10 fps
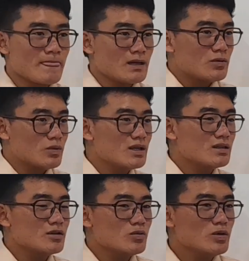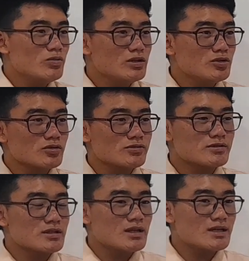Whether we will use the
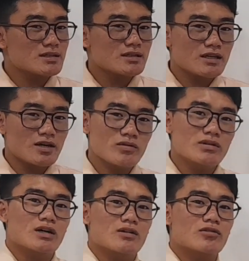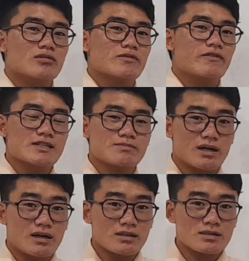nasal cannula or the face
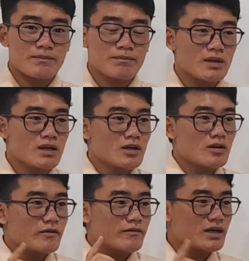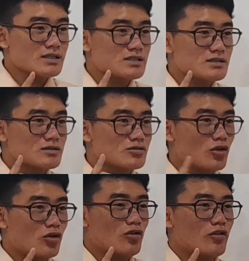mask, first
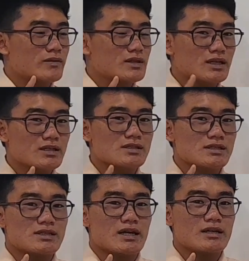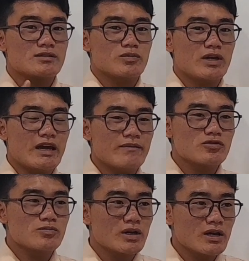role of the nurse is that we have to
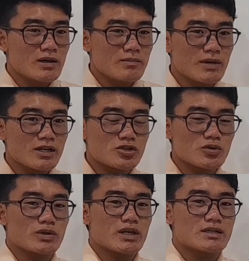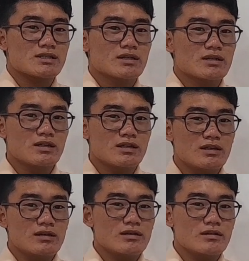make sure that
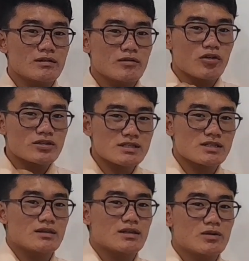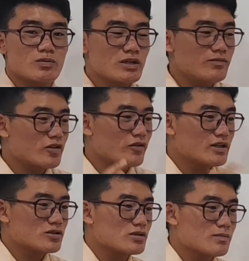the oxygen that we provide
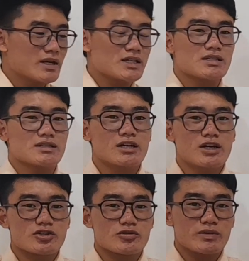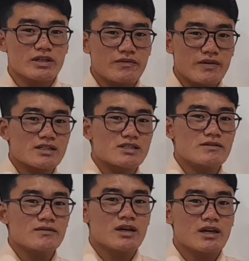to the patient should be
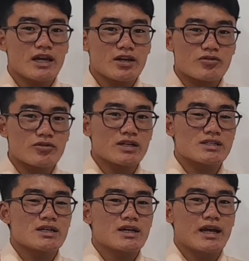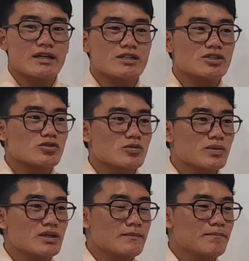effective, accurate, and it should
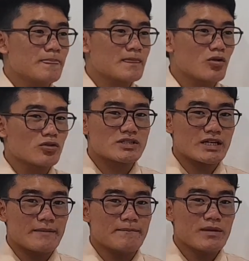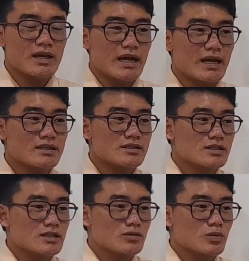be on time and
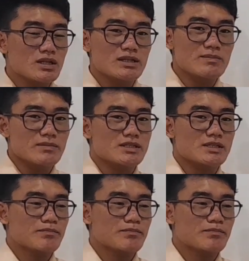within the limit.